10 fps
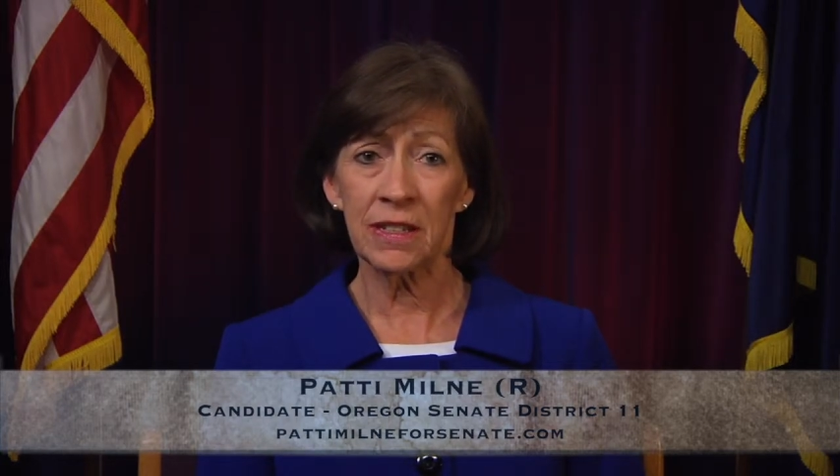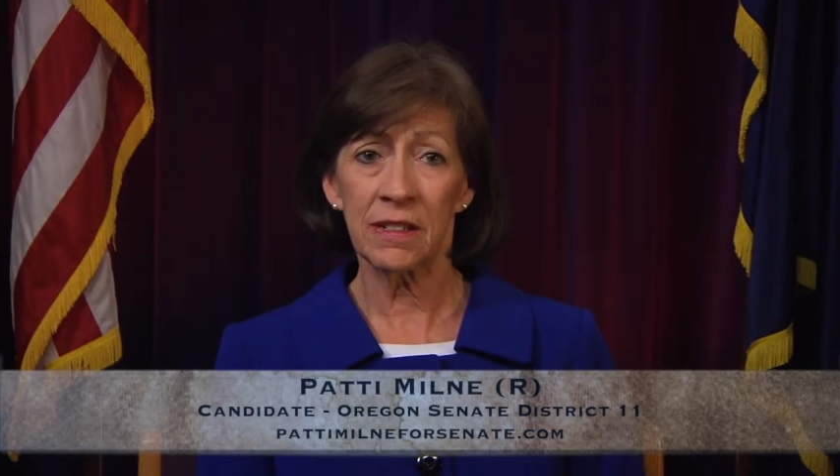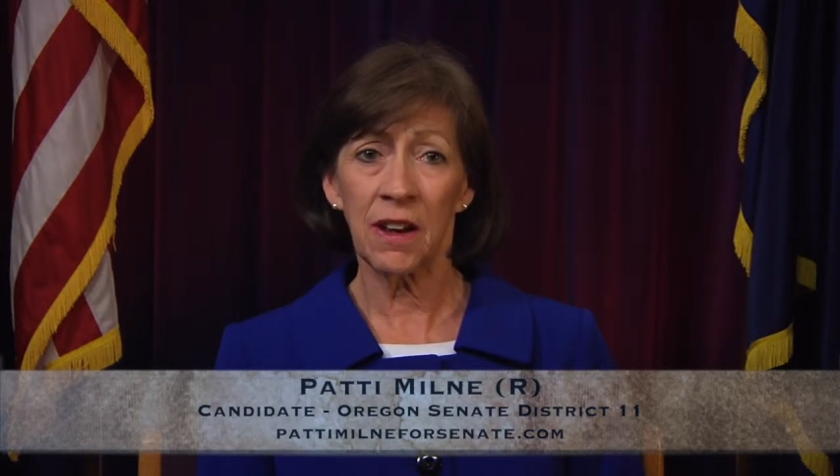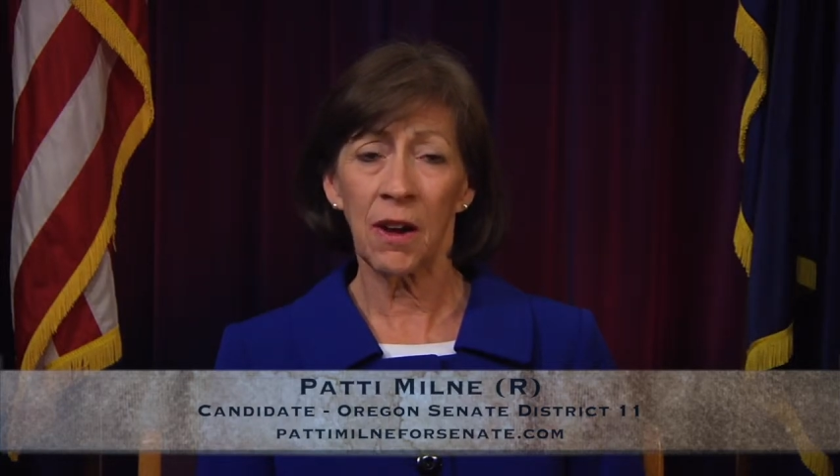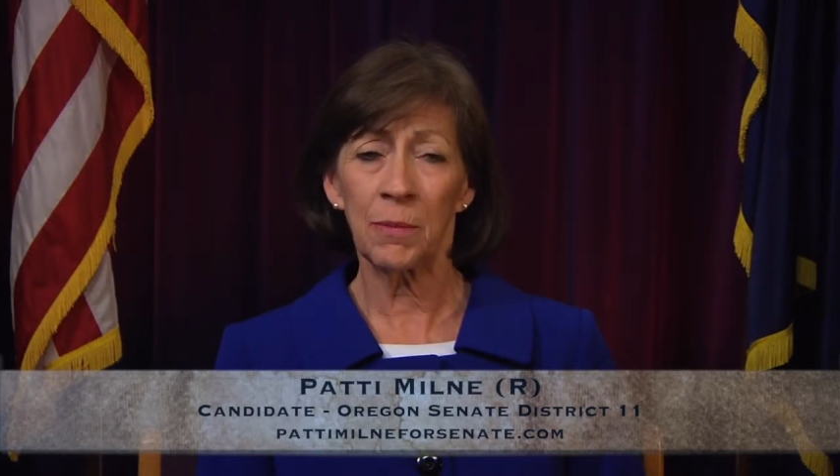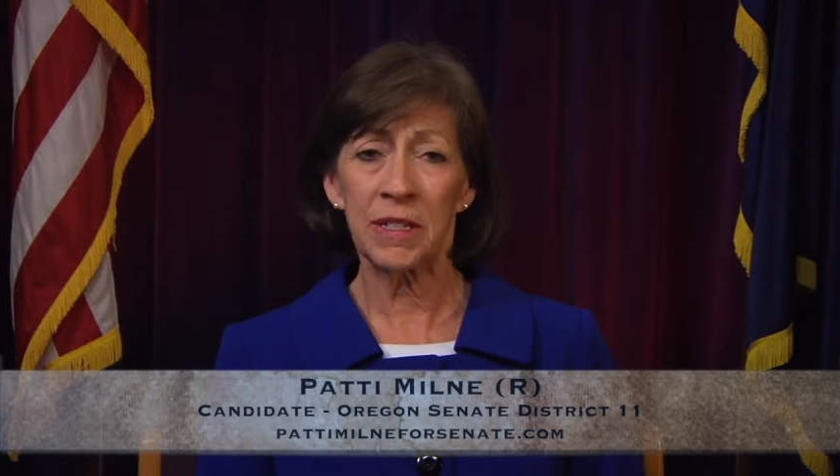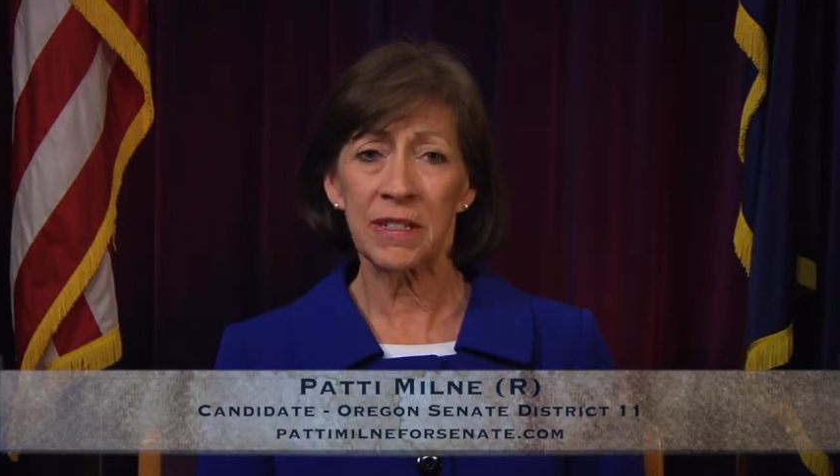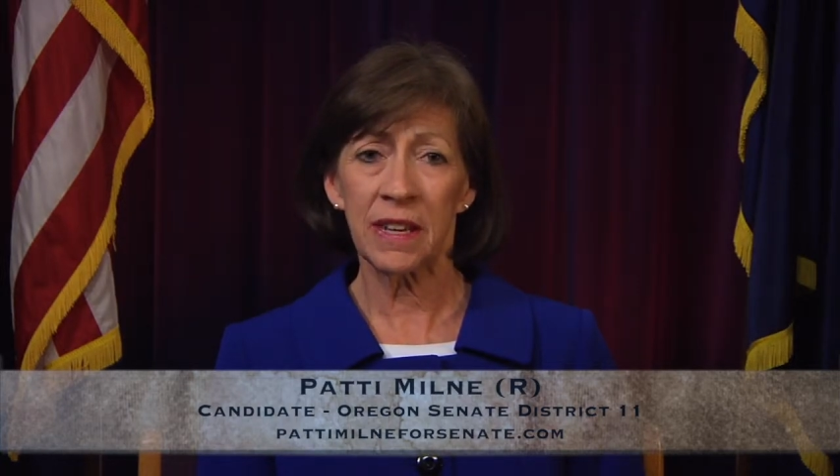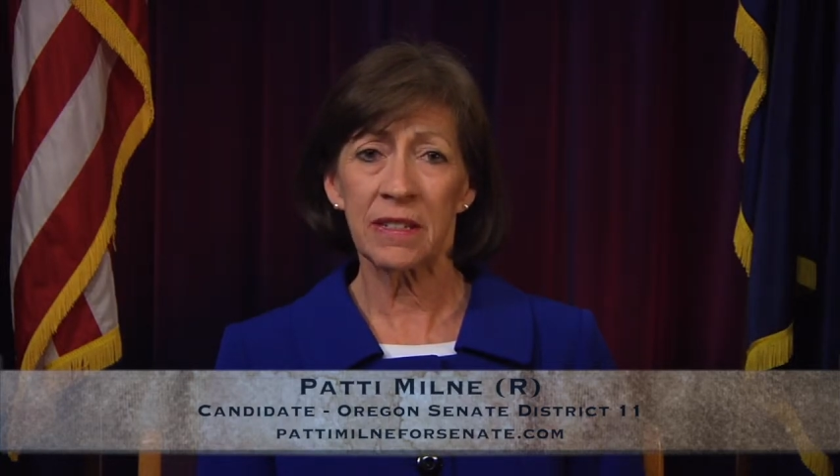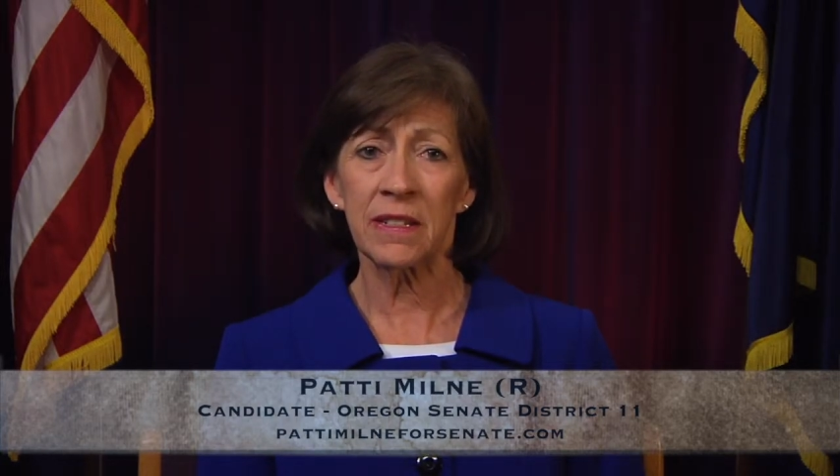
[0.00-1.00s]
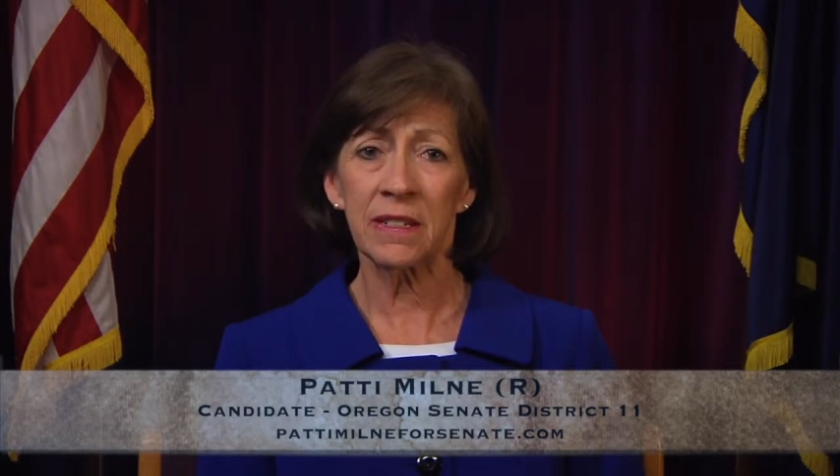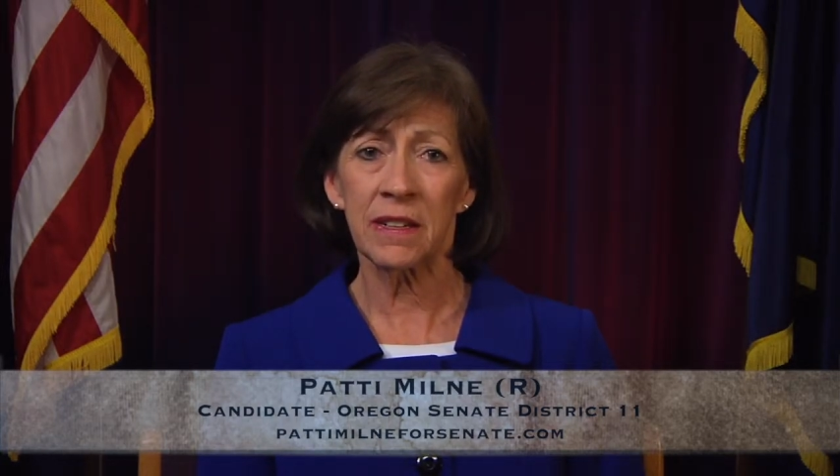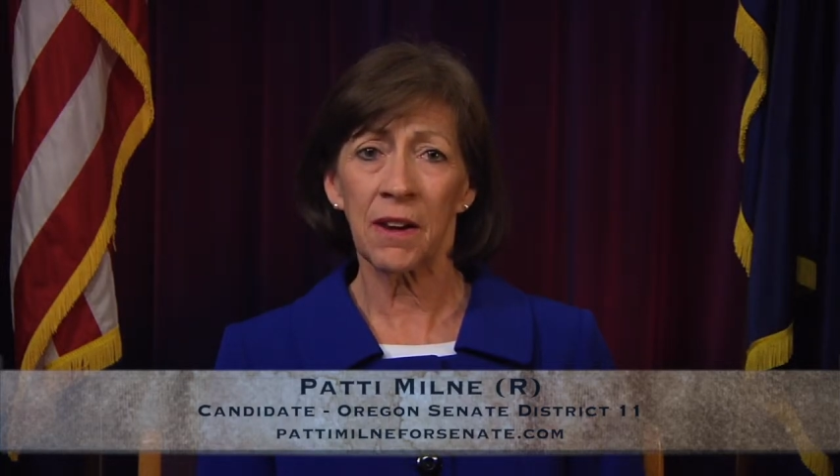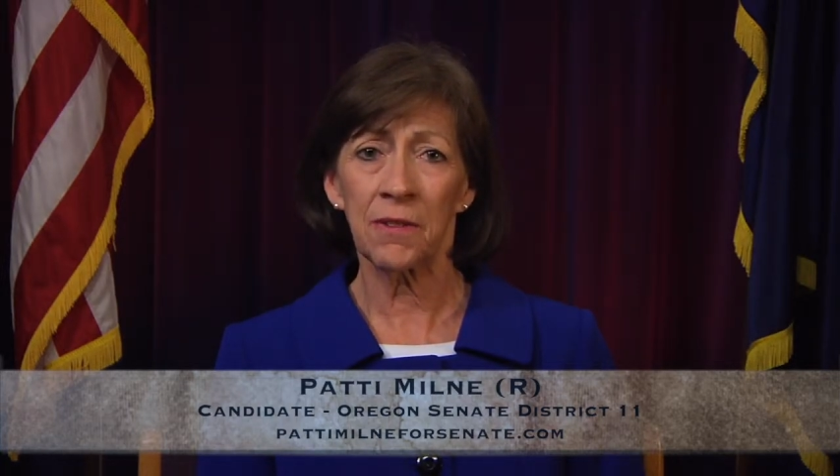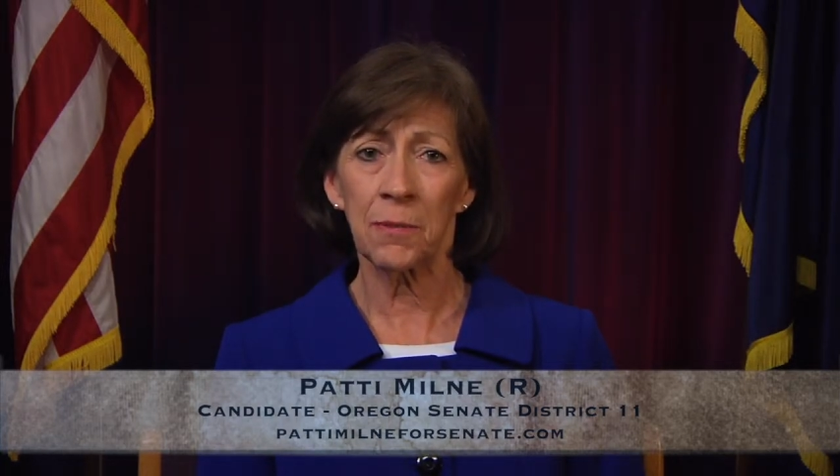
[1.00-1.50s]
and common sense to
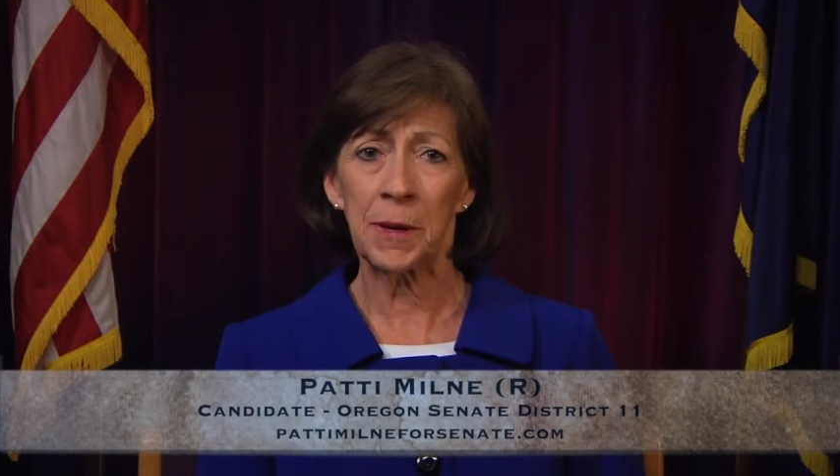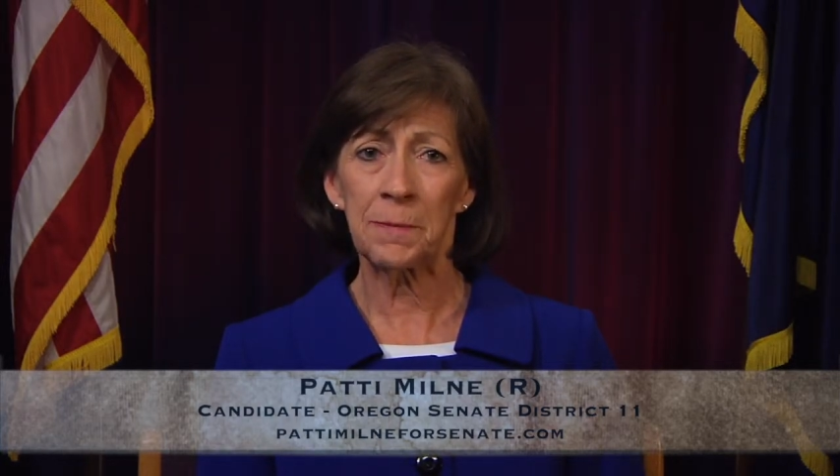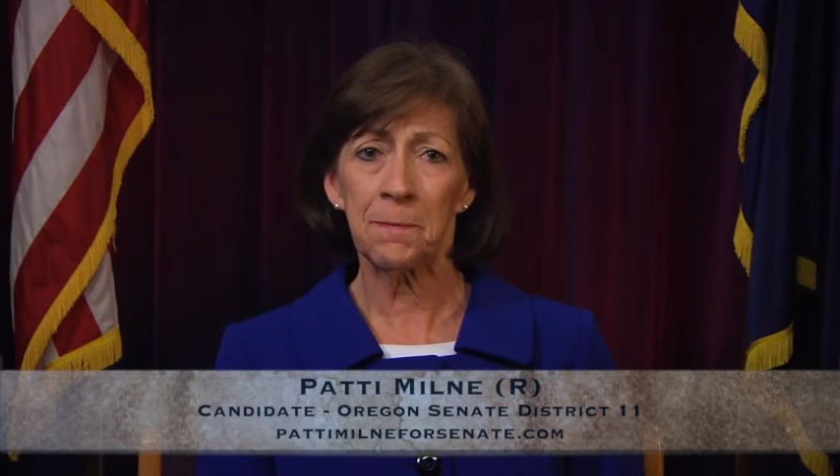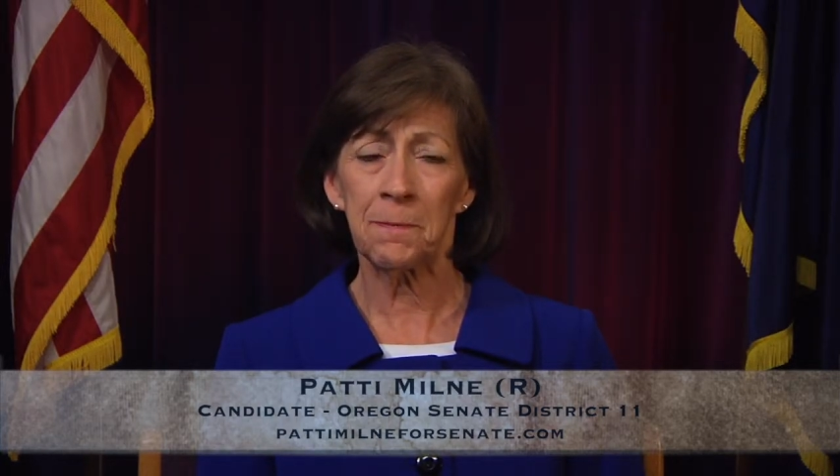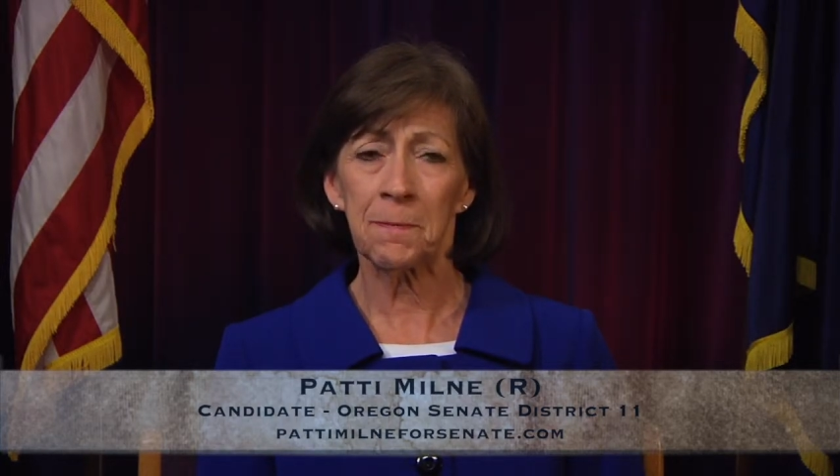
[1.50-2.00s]
government.